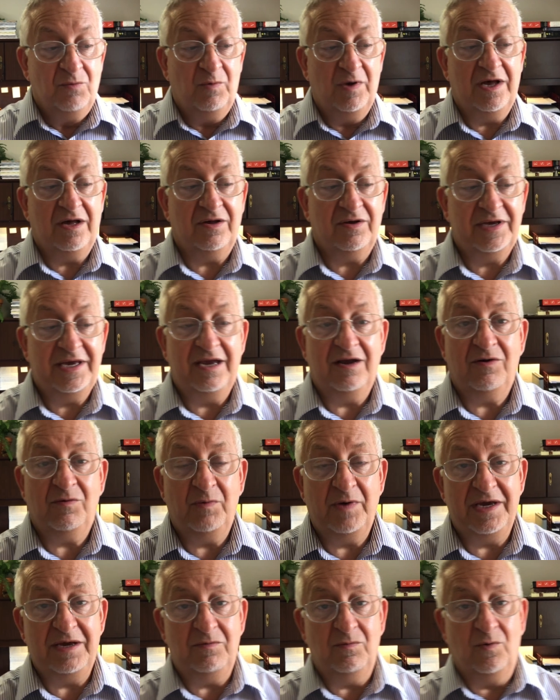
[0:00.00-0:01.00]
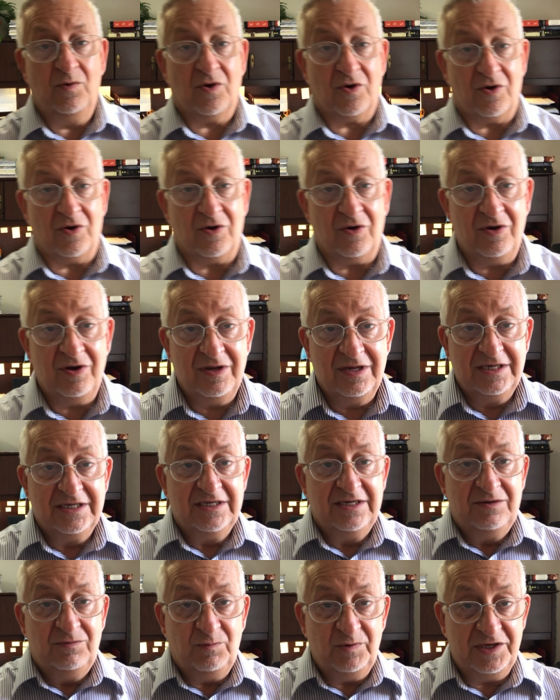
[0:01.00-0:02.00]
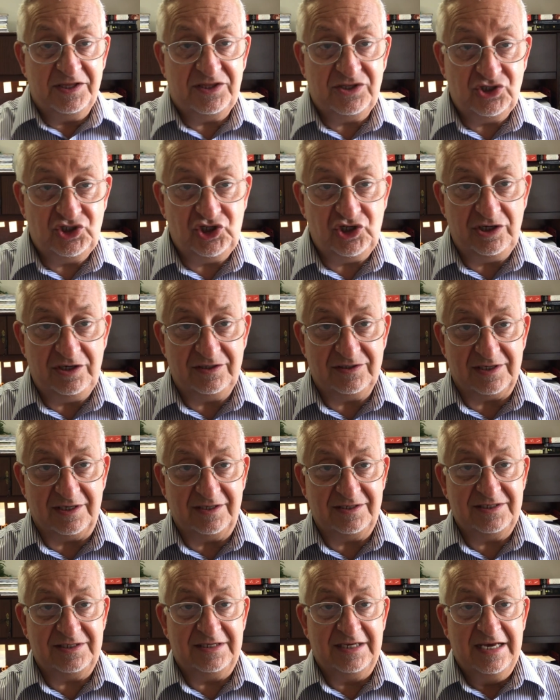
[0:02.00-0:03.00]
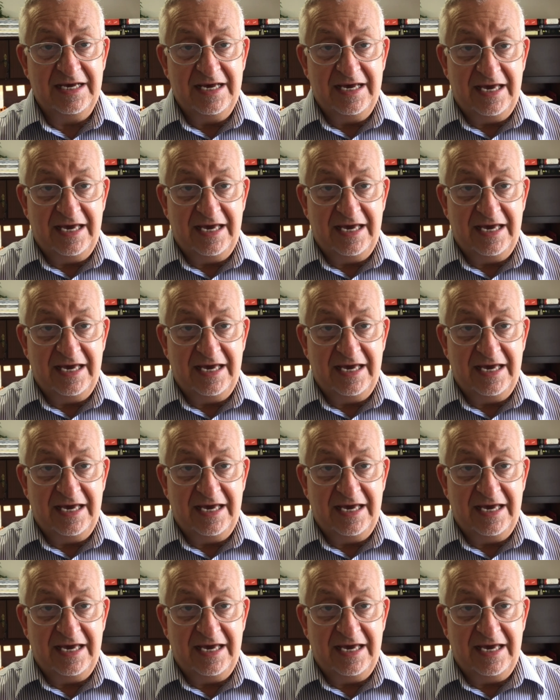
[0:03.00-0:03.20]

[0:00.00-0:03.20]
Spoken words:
Well, here we were with Jesus.